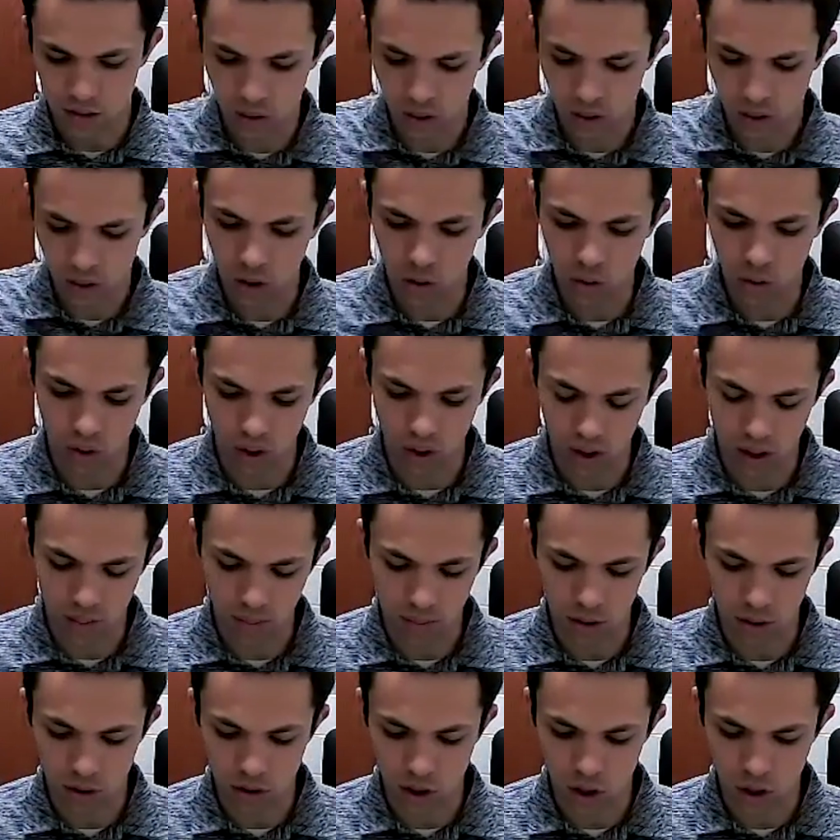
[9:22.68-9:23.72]
to it Locrian
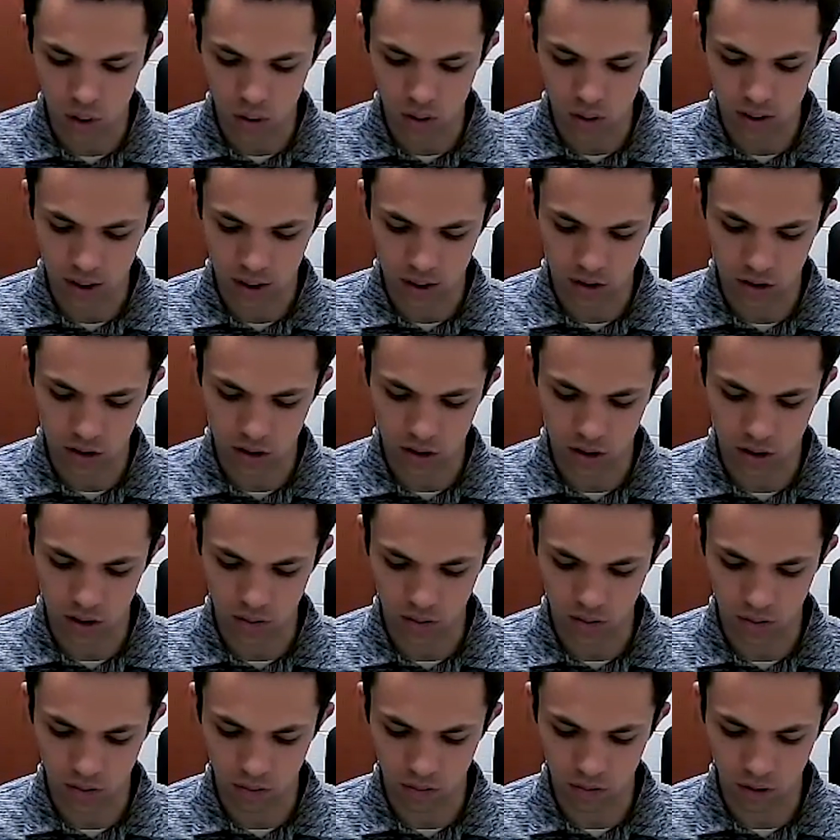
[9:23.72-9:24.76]
number 2. Is that just a
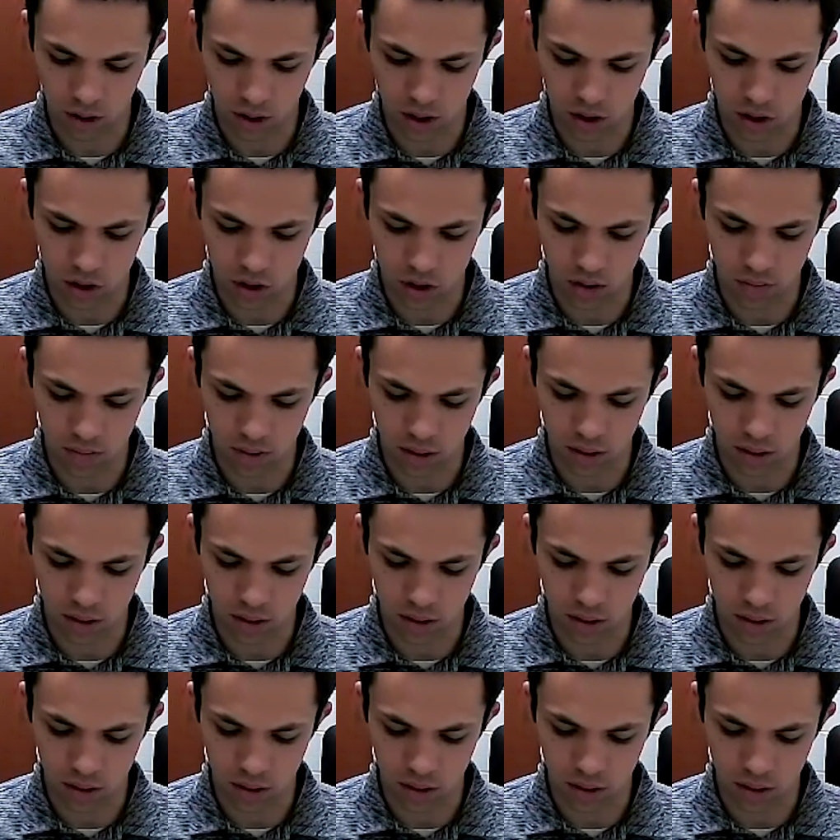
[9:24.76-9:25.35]
different variation of?